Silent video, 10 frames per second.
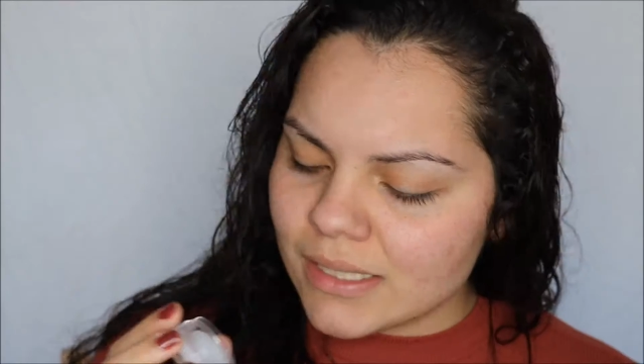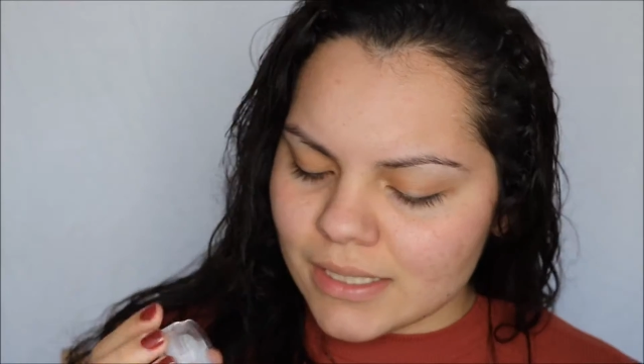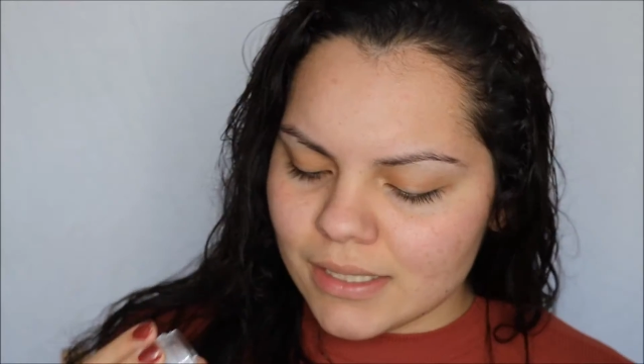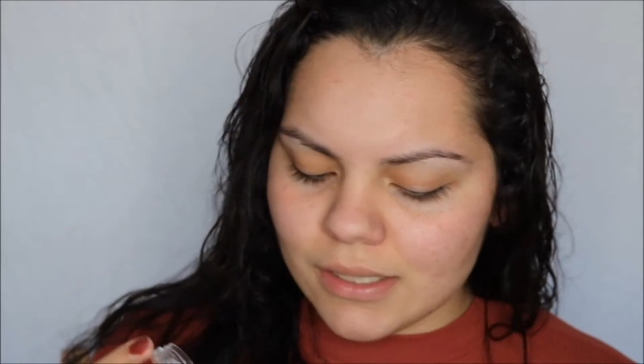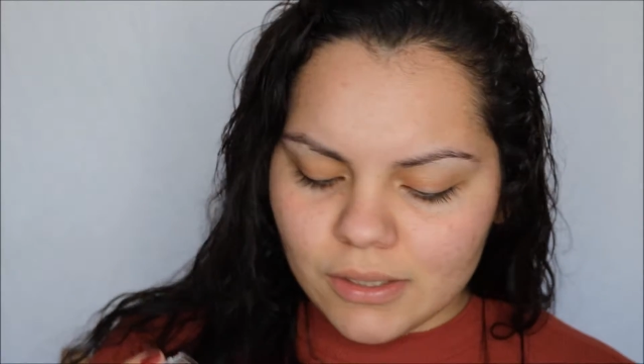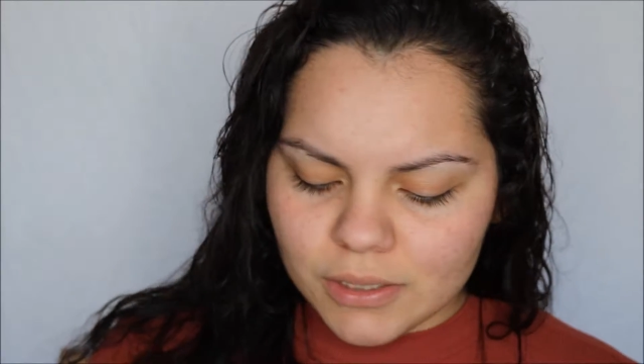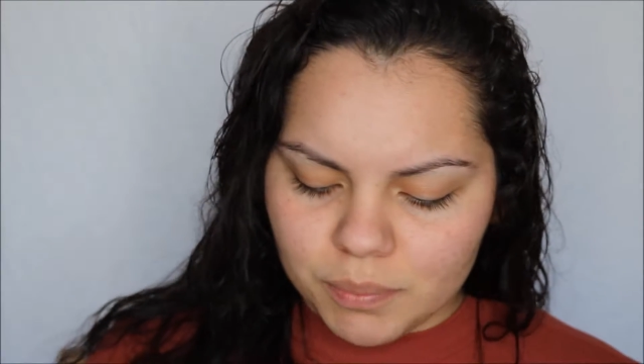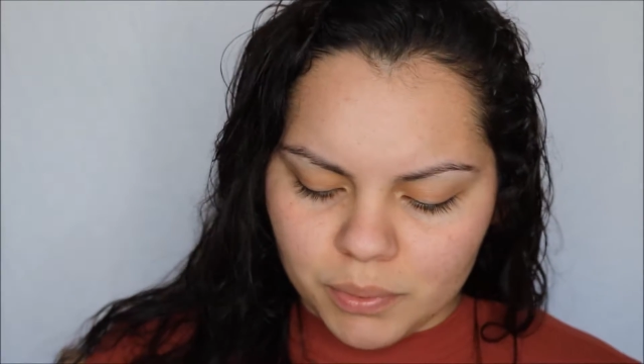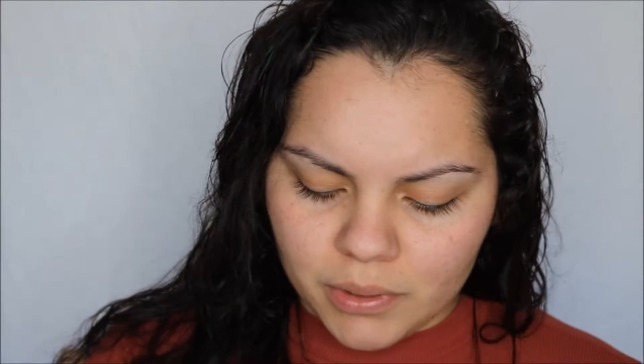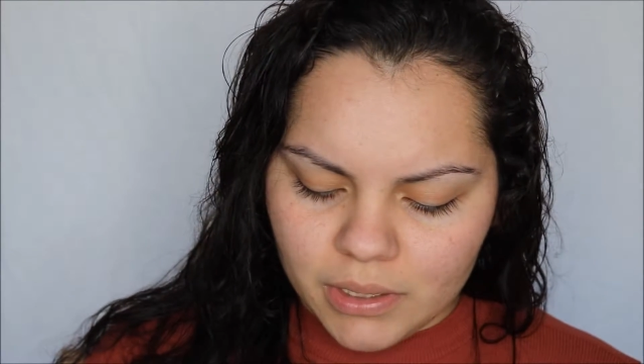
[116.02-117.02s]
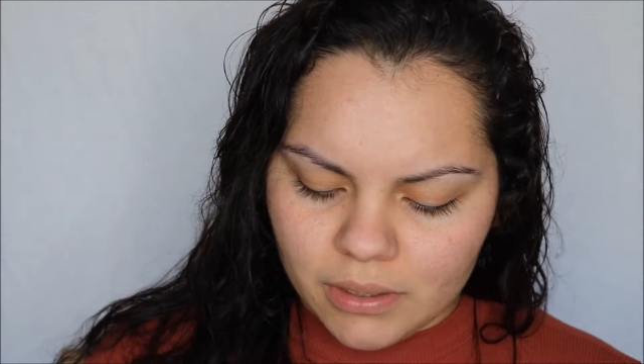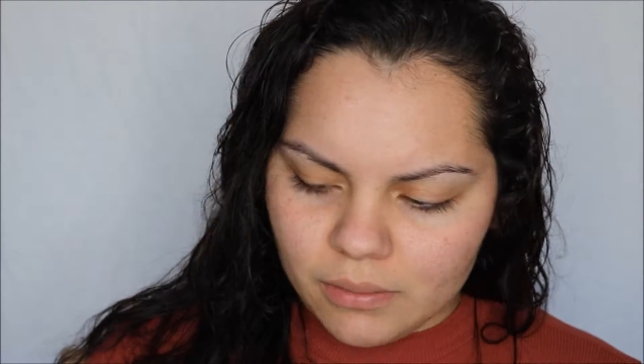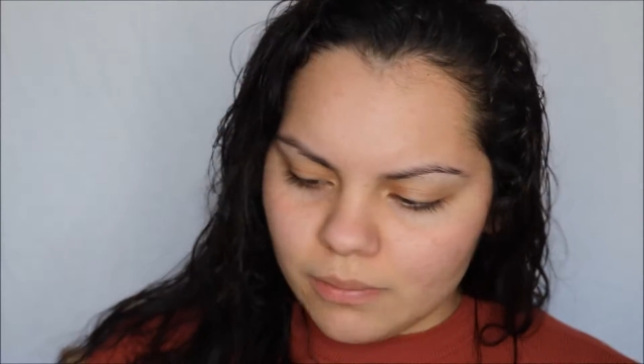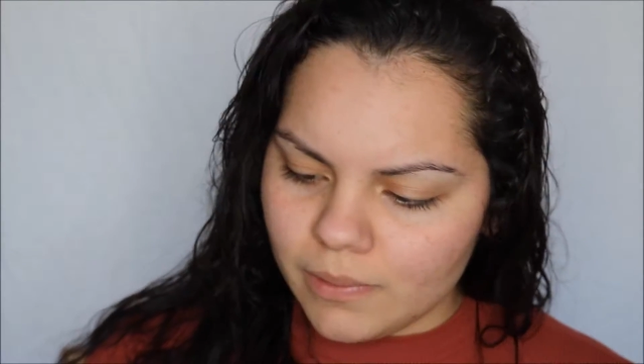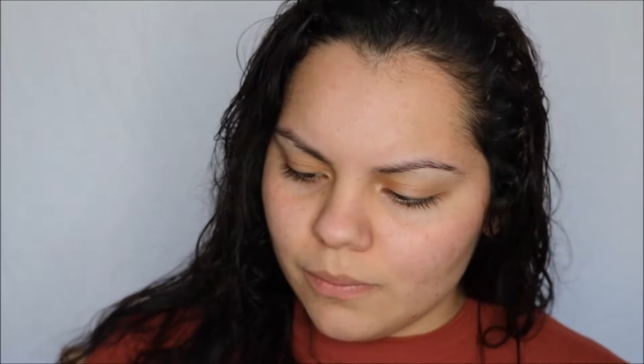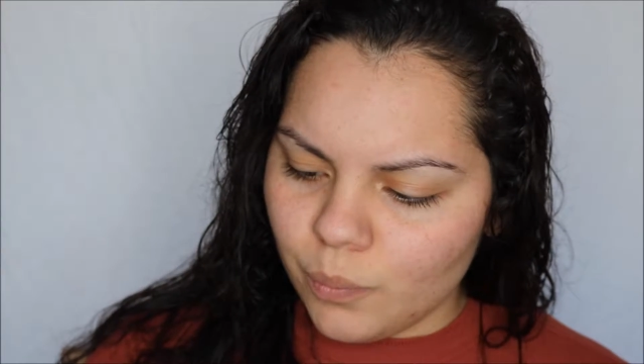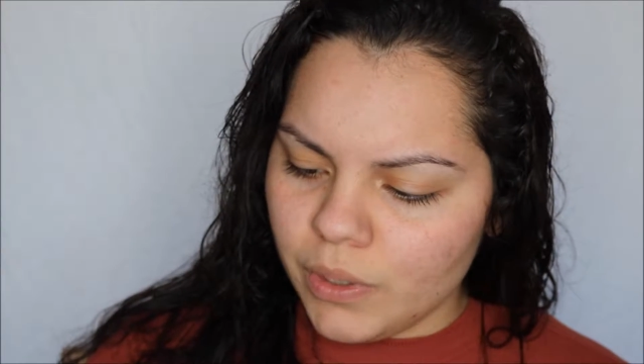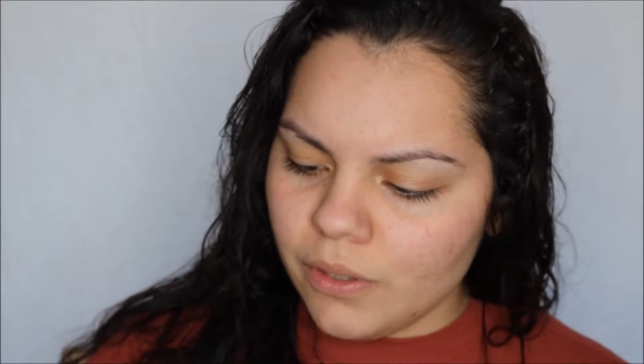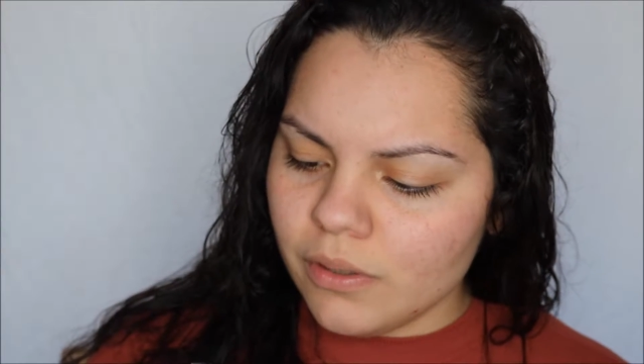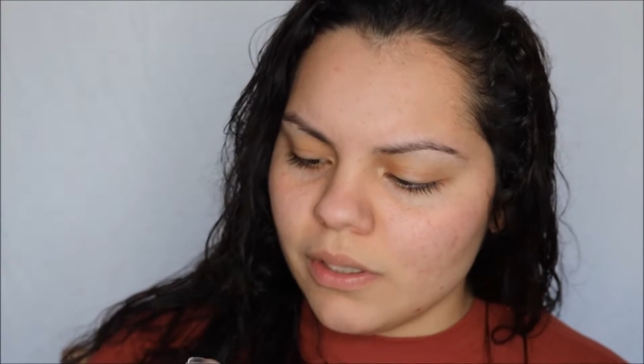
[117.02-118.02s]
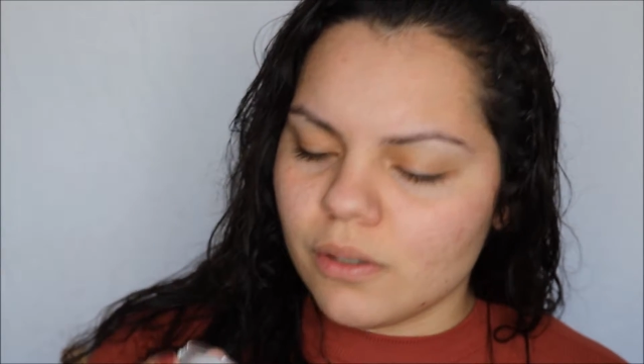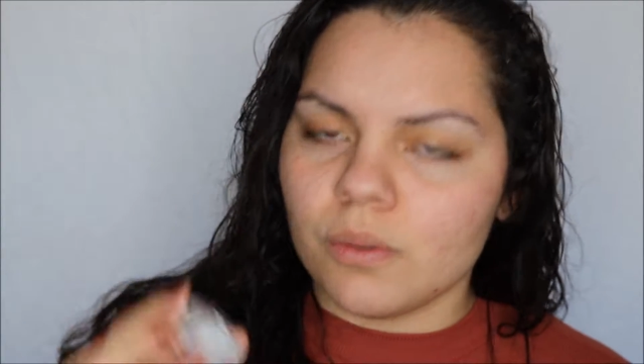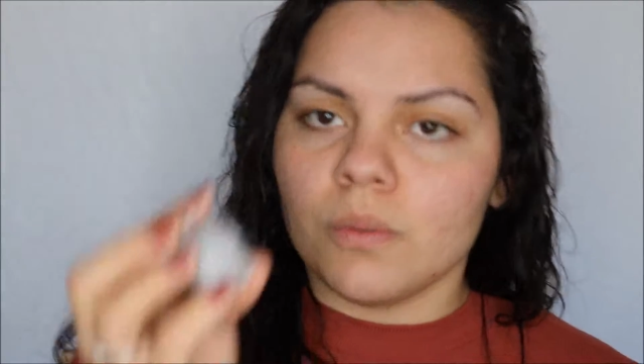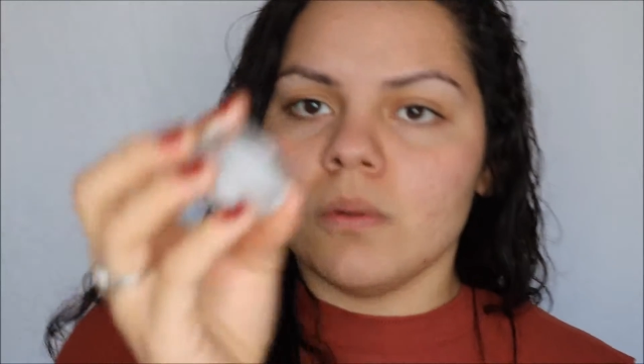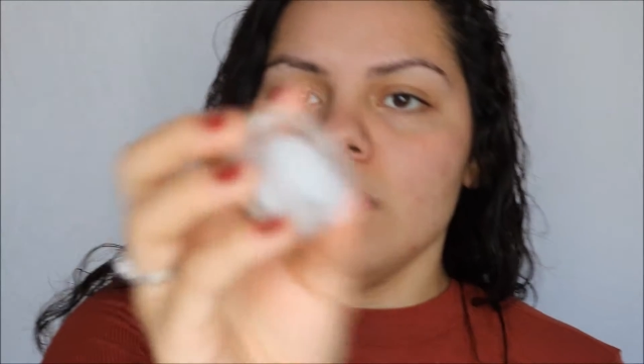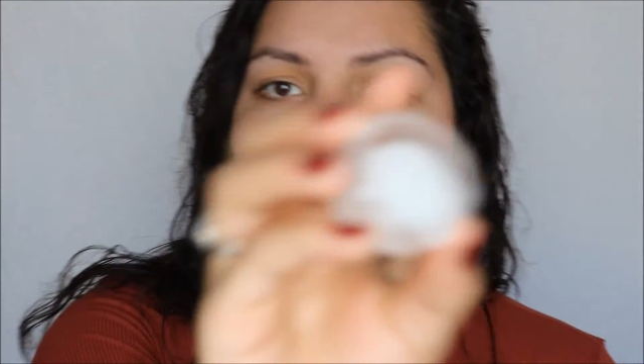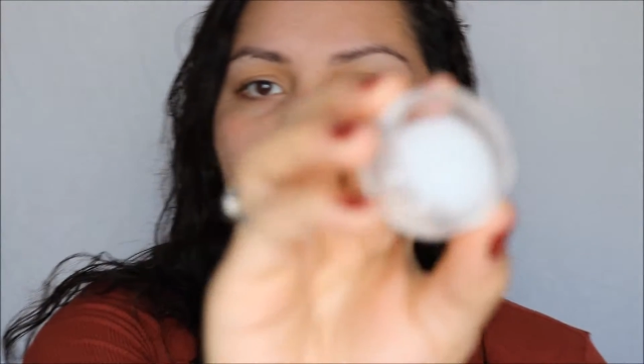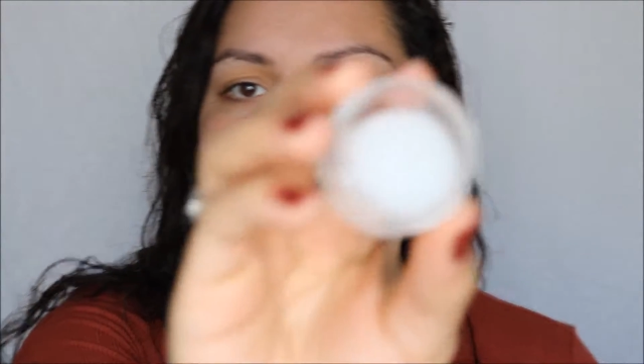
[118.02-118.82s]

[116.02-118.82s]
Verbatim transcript: It looks pretty weird and cool.